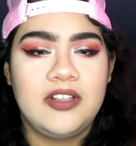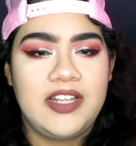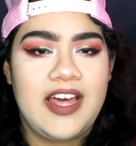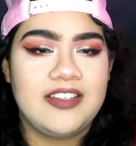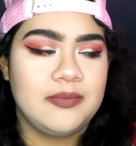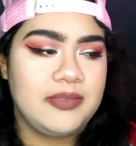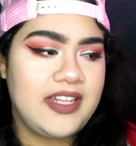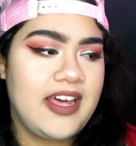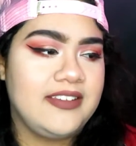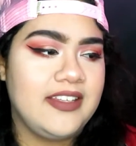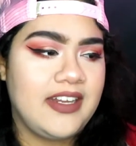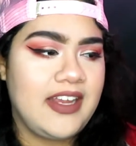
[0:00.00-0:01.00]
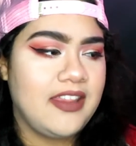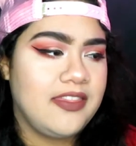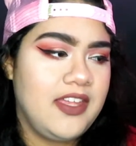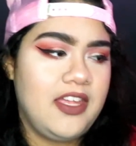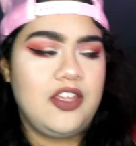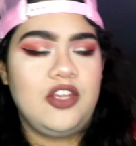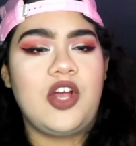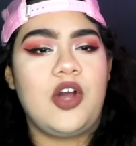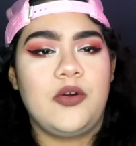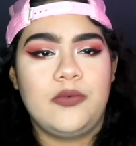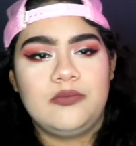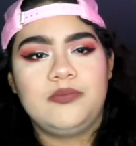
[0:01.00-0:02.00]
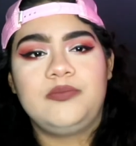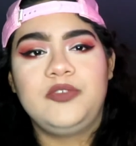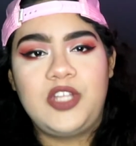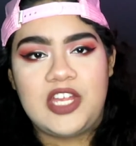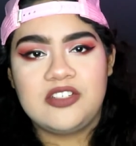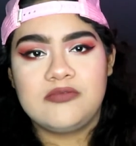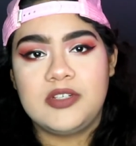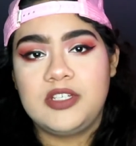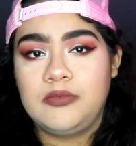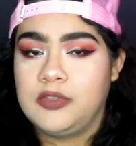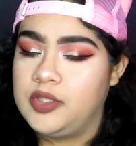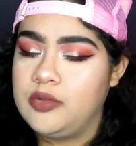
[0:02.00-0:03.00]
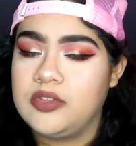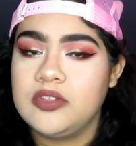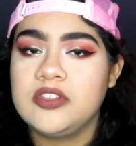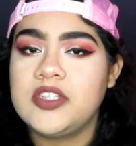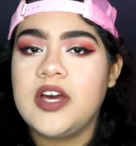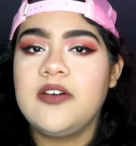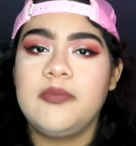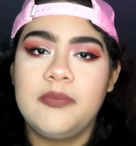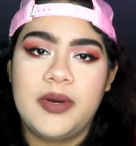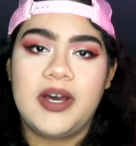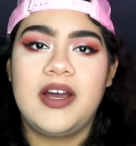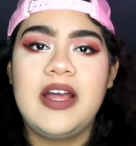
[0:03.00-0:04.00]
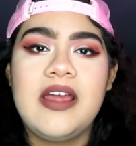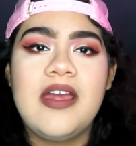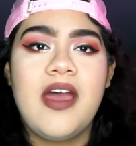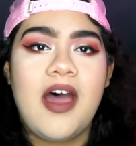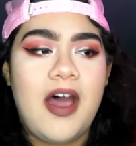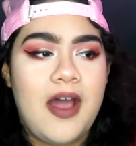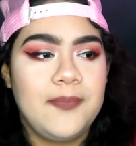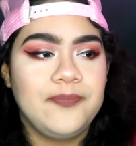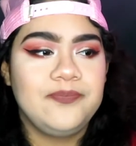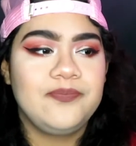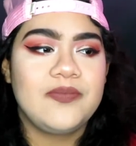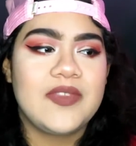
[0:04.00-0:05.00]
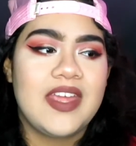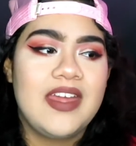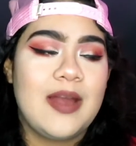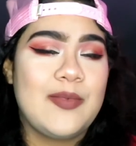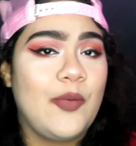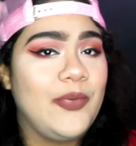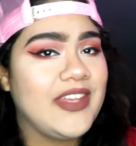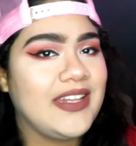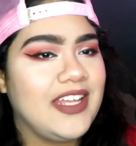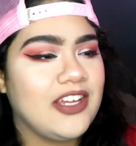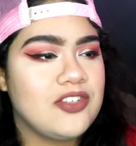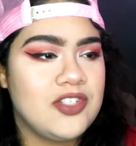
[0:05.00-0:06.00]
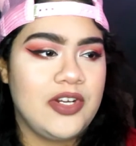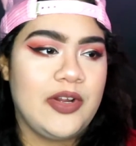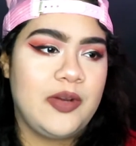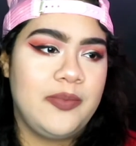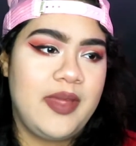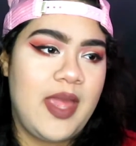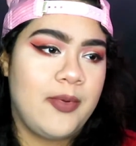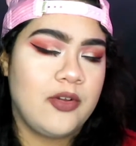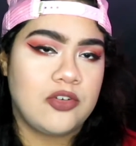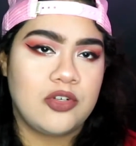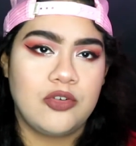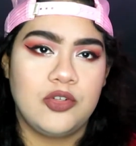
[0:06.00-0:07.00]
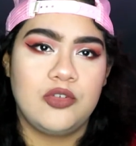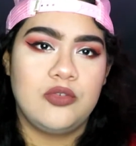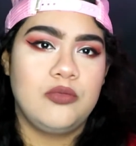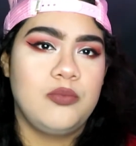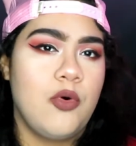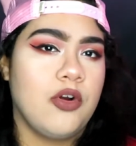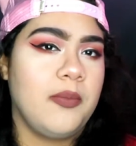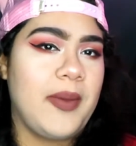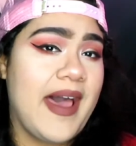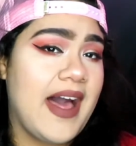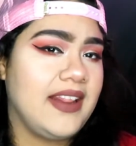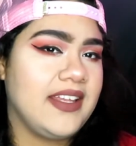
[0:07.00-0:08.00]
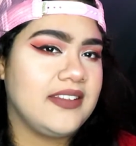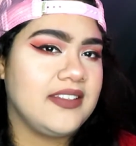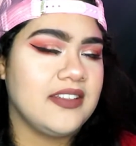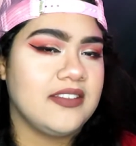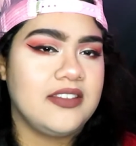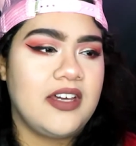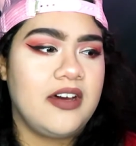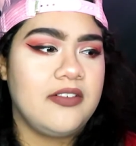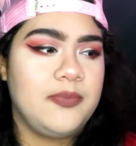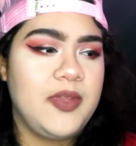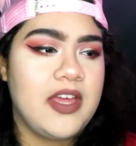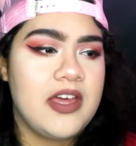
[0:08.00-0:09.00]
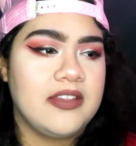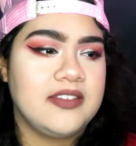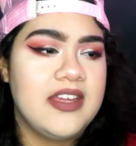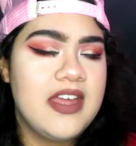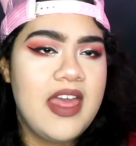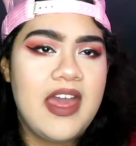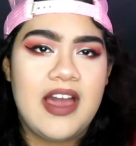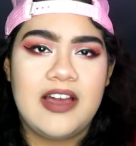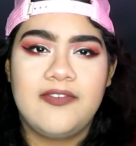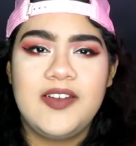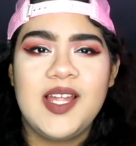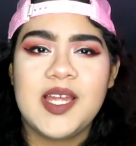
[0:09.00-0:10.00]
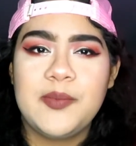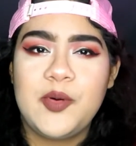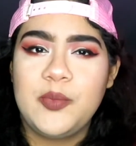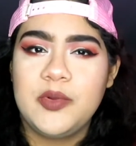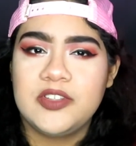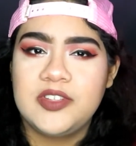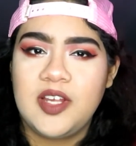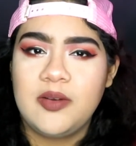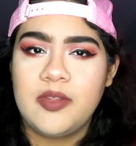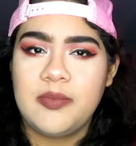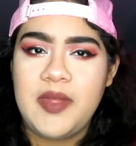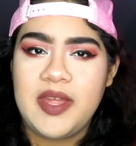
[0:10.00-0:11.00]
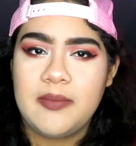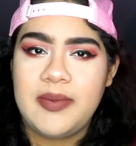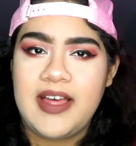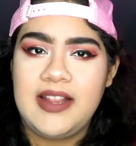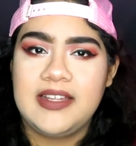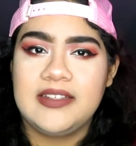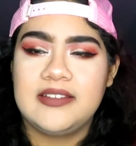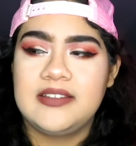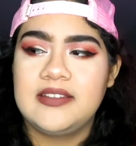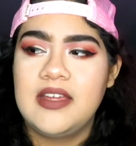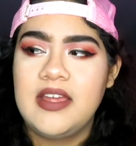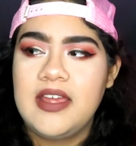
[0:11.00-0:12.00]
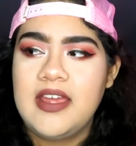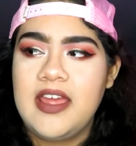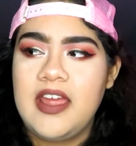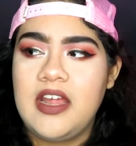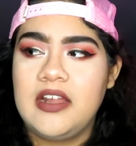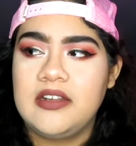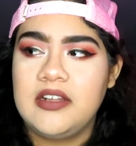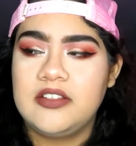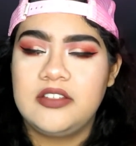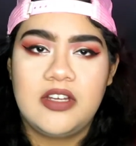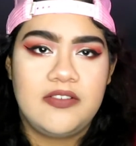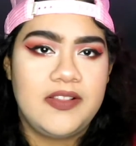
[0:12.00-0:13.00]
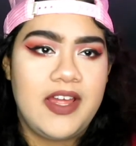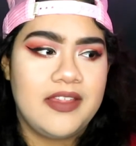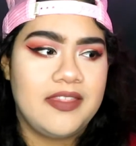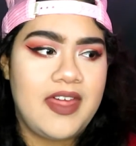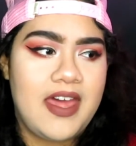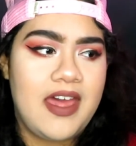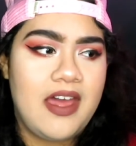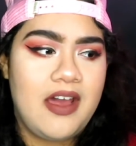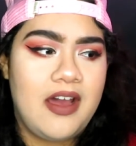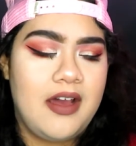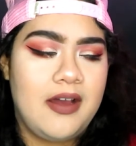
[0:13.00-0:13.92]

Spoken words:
glass and plastic, and I think, you know, they should be reused and stuff. But I'm hoping that next year I'll be able to show you more palettes and stuff, because I feel like I'm almost done with makeup palettes and stuff like that.